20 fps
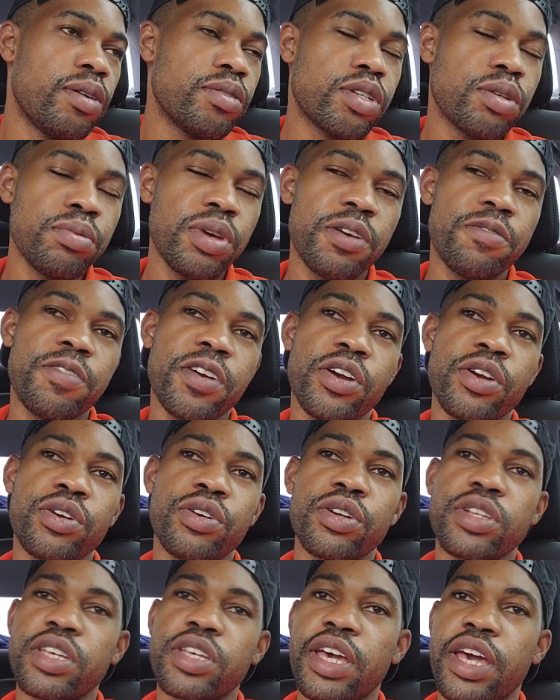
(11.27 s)
Should be a very
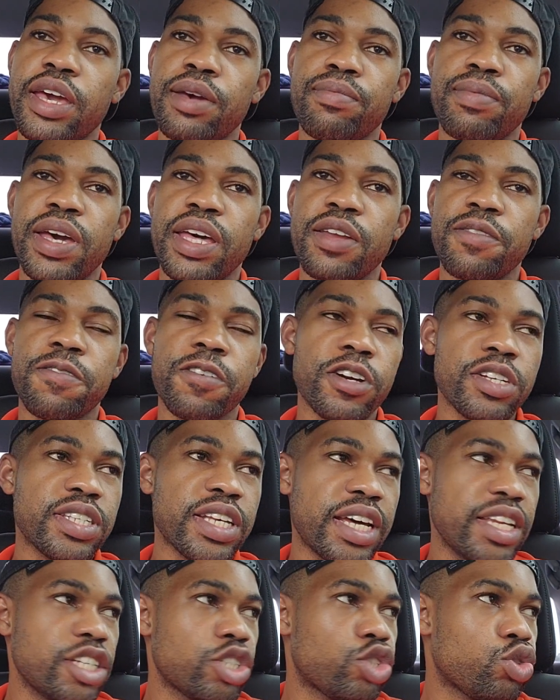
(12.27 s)
good game, man. The first
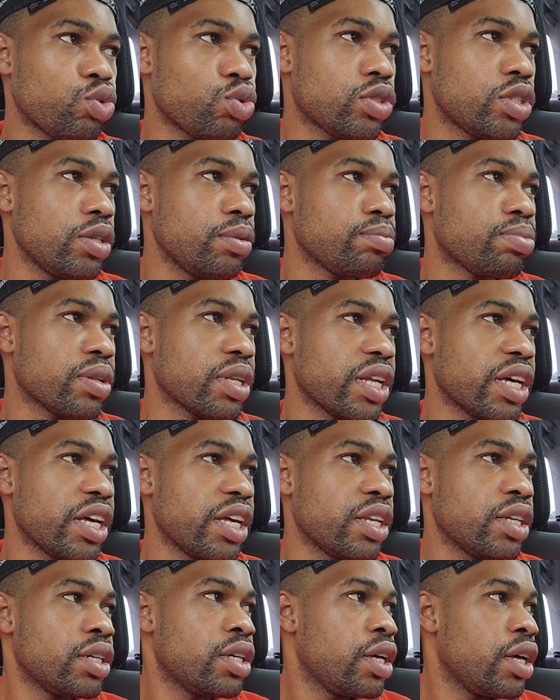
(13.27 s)
time these two teams
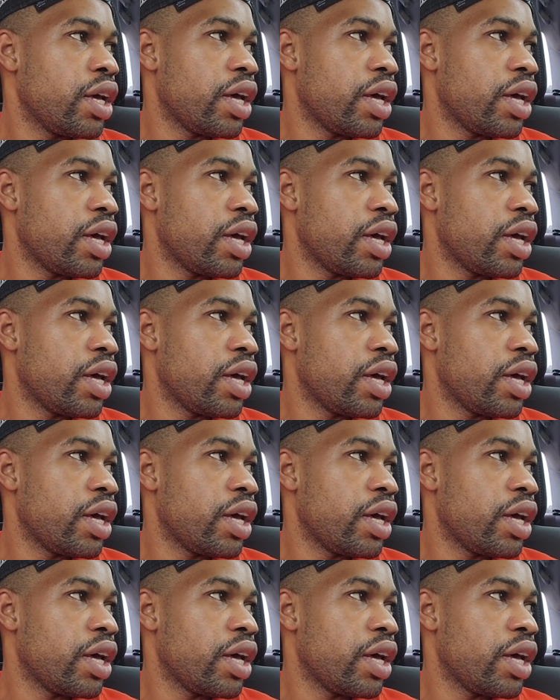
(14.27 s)
playing.